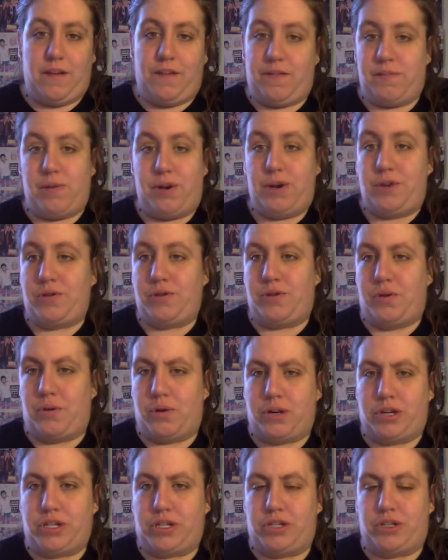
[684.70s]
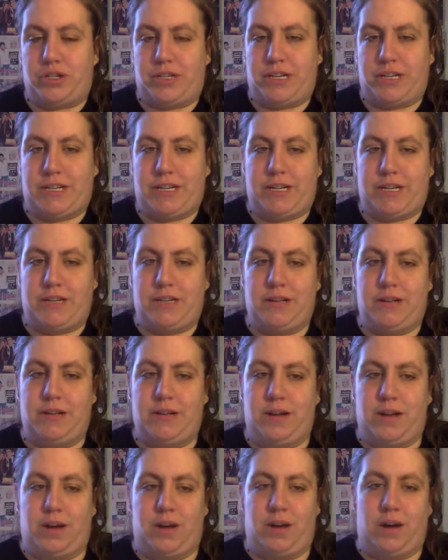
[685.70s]
Under the Cork Tree
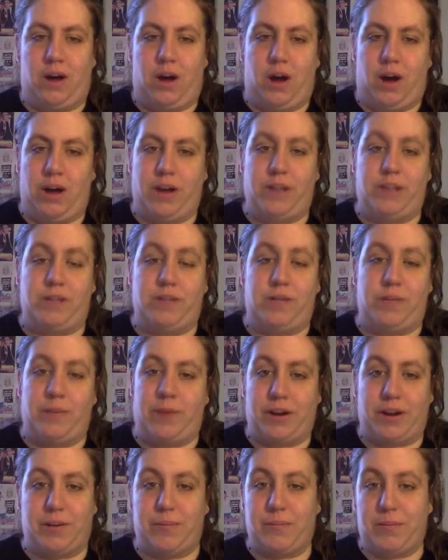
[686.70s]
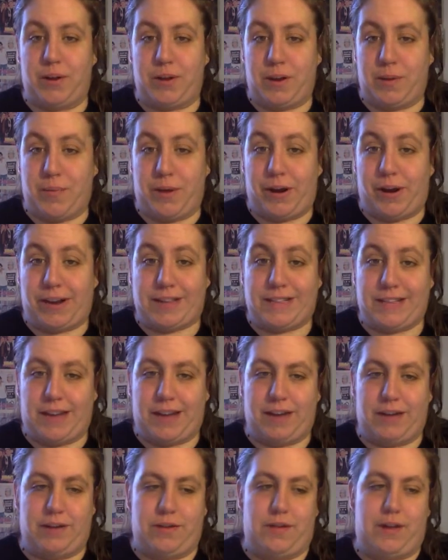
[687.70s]
on to American Beauty, American
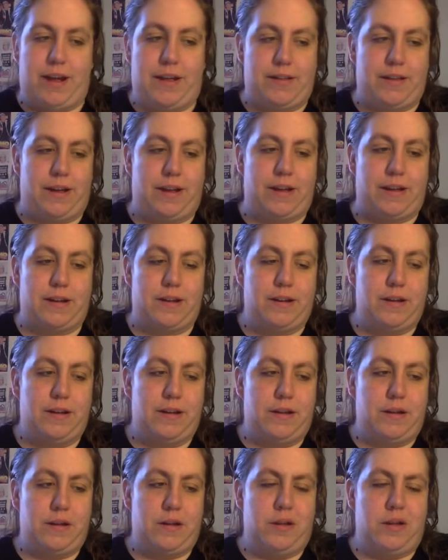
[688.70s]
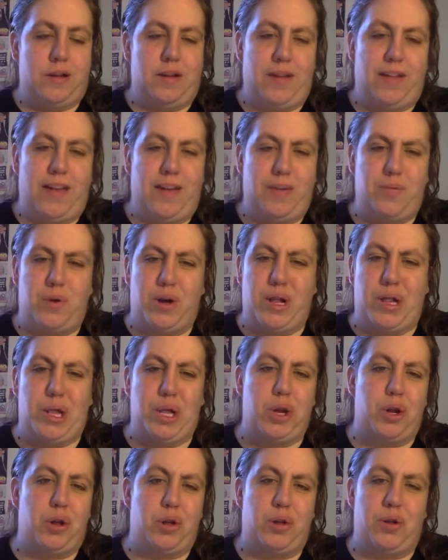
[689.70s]
Psycho, I think they had one
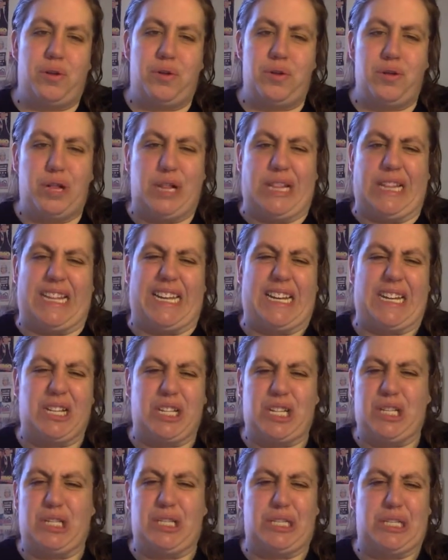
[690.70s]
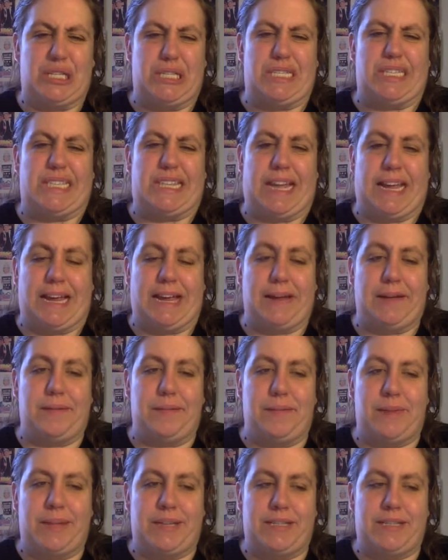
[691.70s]
little slight
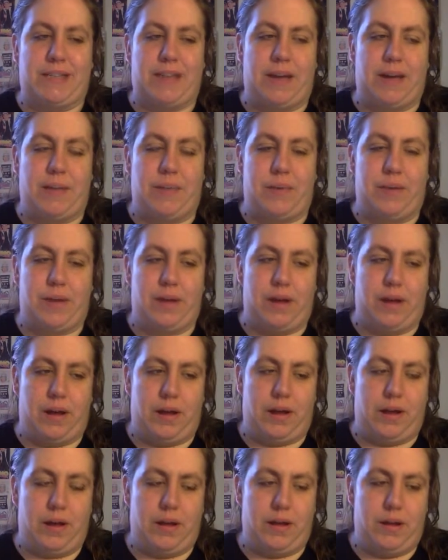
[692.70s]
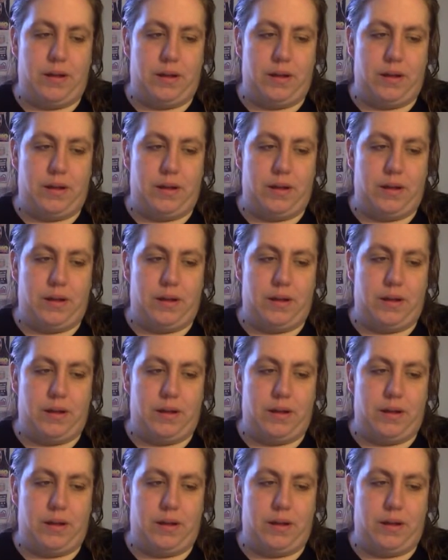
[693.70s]
misstep. I